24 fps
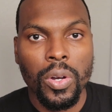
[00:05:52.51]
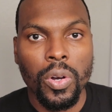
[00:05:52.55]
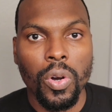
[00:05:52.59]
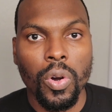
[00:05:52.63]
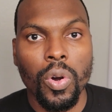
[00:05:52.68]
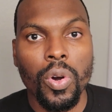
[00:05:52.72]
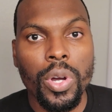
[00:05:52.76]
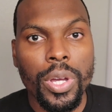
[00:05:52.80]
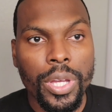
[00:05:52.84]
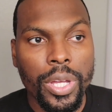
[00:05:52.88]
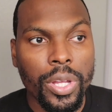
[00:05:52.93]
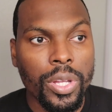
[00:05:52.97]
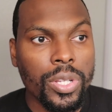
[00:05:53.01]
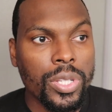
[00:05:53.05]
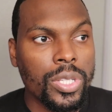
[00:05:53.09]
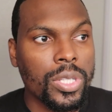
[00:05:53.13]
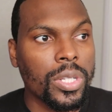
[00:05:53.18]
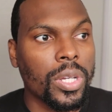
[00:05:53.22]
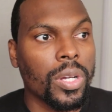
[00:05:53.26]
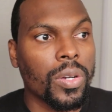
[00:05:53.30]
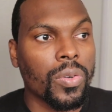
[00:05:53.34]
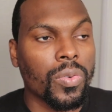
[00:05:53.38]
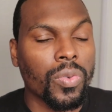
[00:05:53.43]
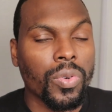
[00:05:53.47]
Oils
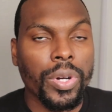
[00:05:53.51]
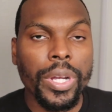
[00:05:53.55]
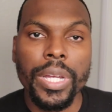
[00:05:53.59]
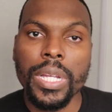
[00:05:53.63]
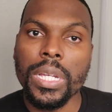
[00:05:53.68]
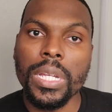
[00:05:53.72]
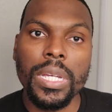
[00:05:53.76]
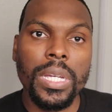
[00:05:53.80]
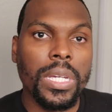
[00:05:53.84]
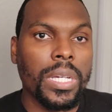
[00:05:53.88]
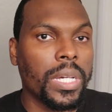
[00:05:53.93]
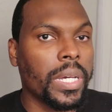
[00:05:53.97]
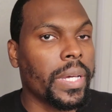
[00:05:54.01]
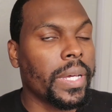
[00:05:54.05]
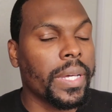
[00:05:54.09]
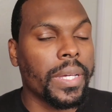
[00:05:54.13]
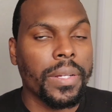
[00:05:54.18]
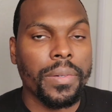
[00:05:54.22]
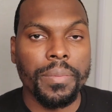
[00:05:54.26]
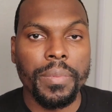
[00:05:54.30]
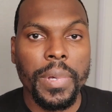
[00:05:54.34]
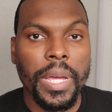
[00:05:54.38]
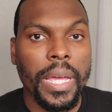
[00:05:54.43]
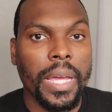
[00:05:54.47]
are really
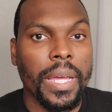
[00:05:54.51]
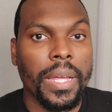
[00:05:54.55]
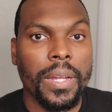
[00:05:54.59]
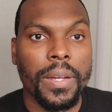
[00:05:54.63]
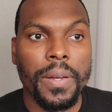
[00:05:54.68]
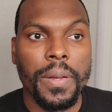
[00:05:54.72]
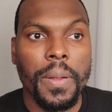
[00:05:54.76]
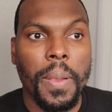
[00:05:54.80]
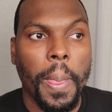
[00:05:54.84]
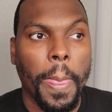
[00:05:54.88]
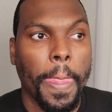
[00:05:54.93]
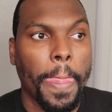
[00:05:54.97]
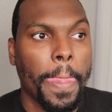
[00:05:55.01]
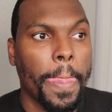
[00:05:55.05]
good, man.